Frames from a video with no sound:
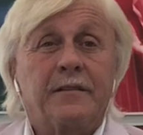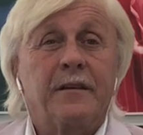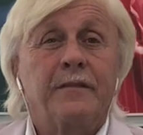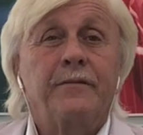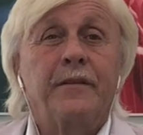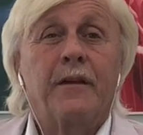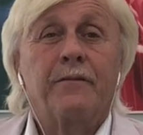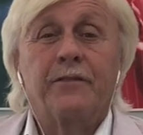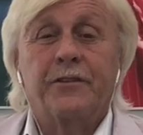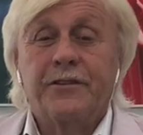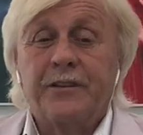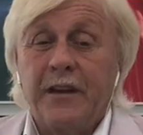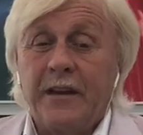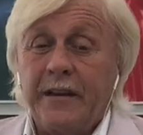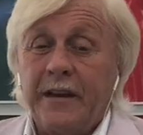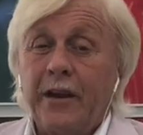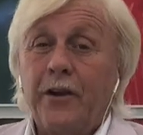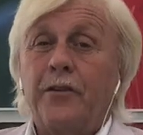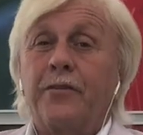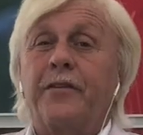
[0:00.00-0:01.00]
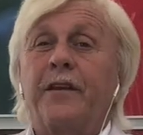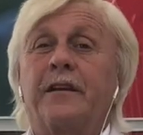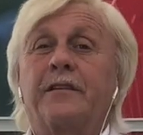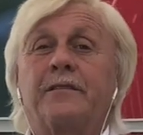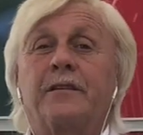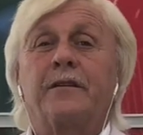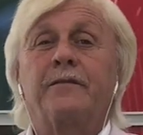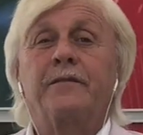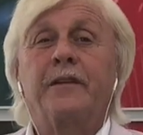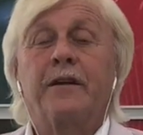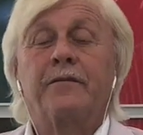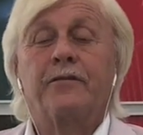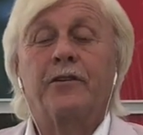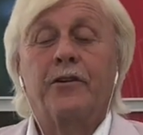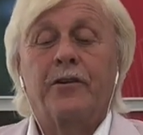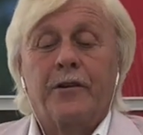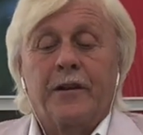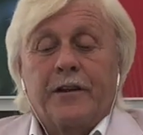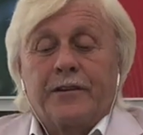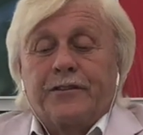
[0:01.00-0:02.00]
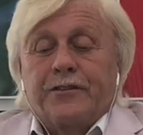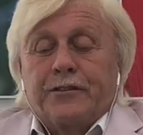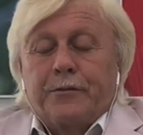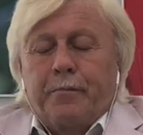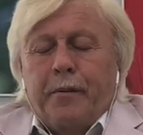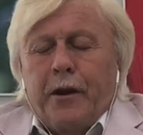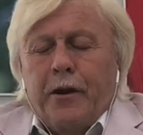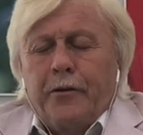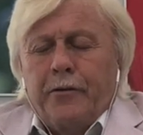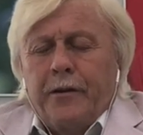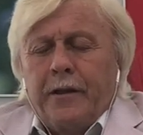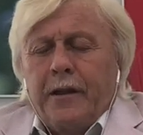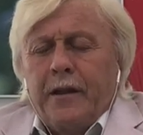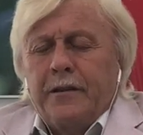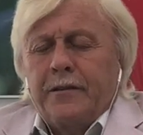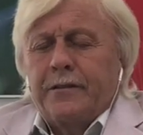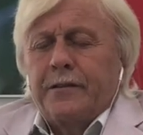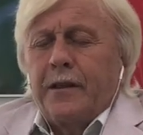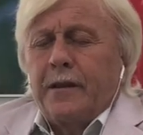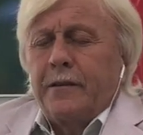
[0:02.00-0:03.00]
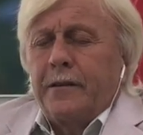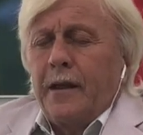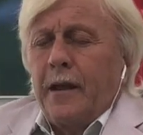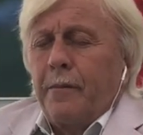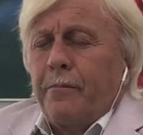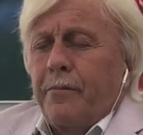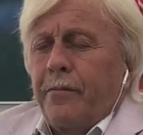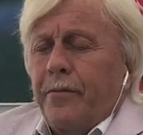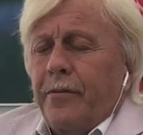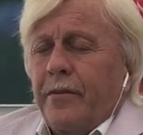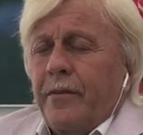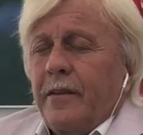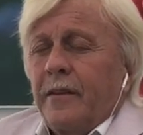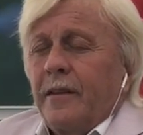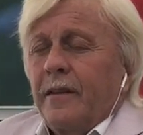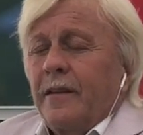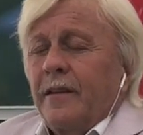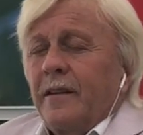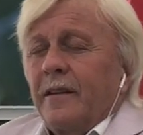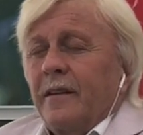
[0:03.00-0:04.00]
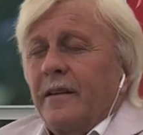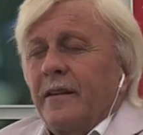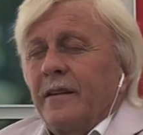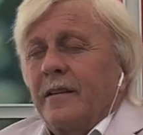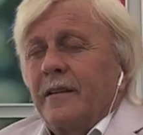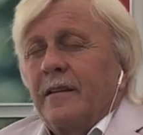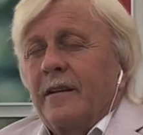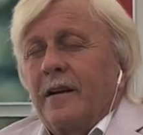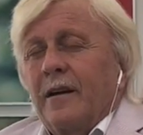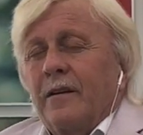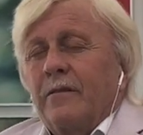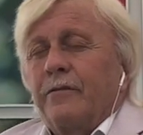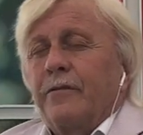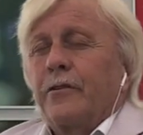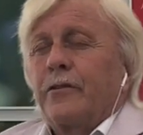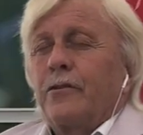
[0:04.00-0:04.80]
I've never seen, hear things I've never heard, experience the depth of the